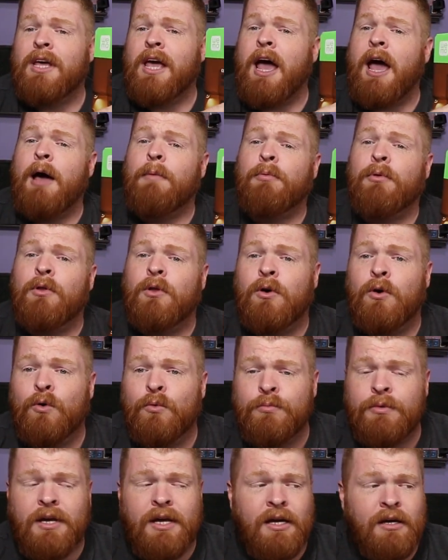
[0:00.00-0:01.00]
the Apple
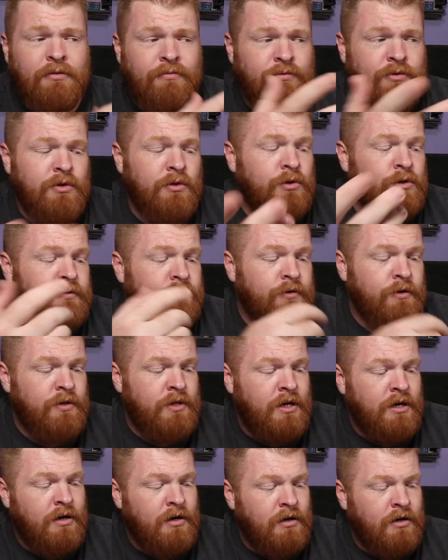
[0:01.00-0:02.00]
Home Kit for those of you
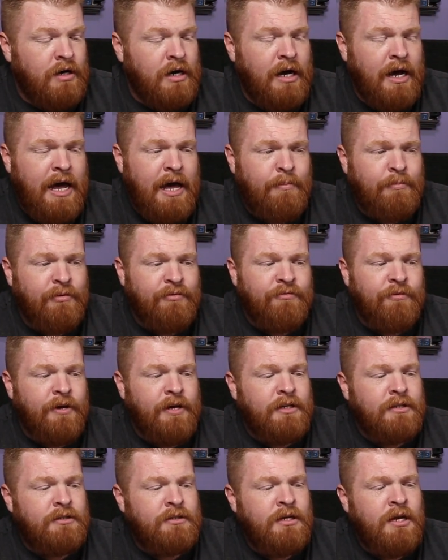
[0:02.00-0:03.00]
that are Apple
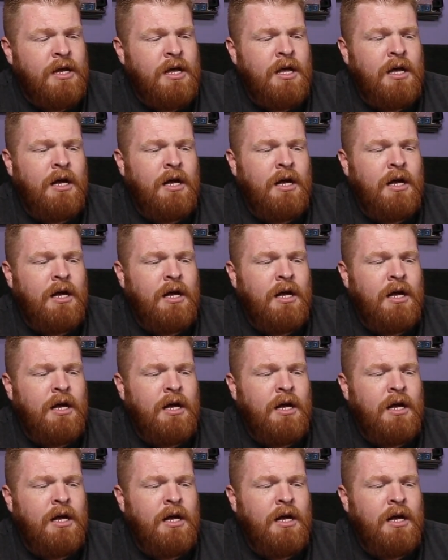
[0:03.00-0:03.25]
fans.